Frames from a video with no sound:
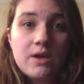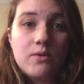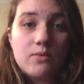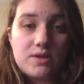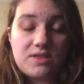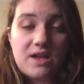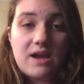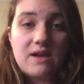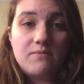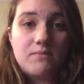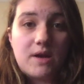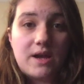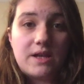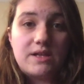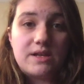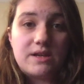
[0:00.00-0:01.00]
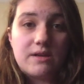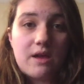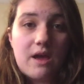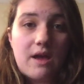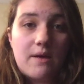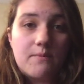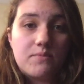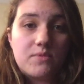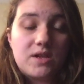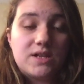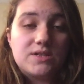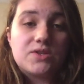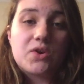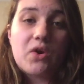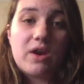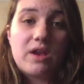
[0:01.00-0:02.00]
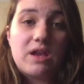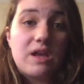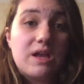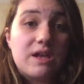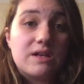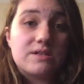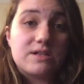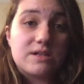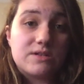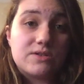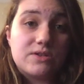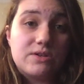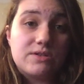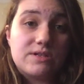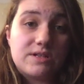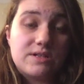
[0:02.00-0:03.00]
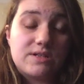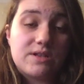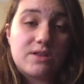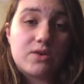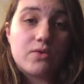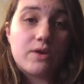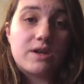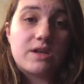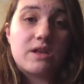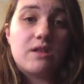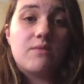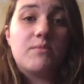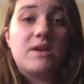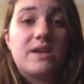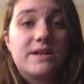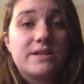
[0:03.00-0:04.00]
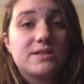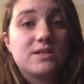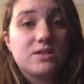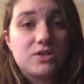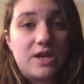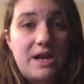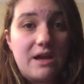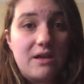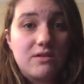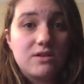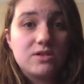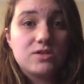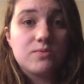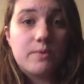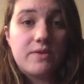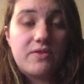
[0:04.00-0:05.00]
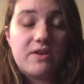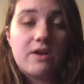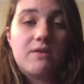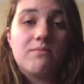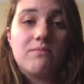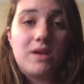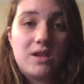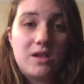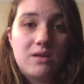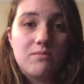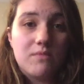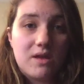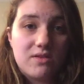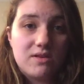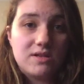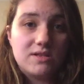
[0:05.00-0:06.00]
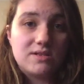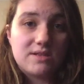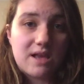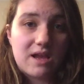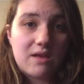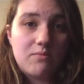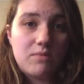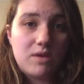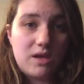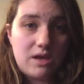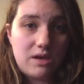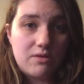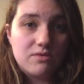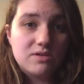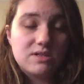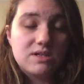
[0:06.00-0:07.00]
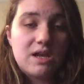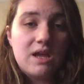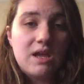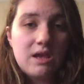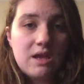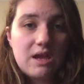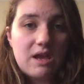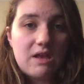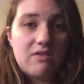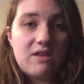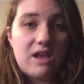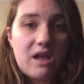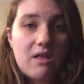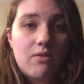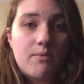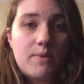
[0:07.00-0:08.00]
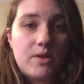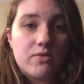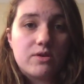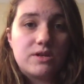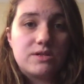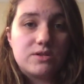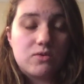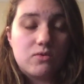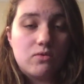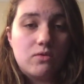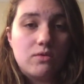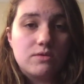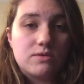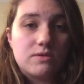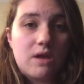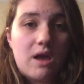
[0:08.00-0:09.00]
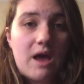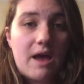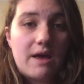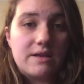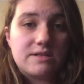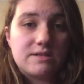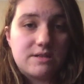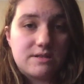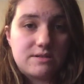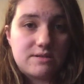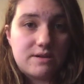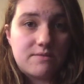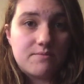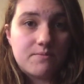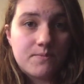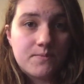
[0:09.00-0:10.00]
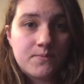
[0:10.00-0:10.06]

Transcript: With that in mind, integrating ESL students into the curriculum is a challenge, but there are many methods that can be used in the elementary school's system.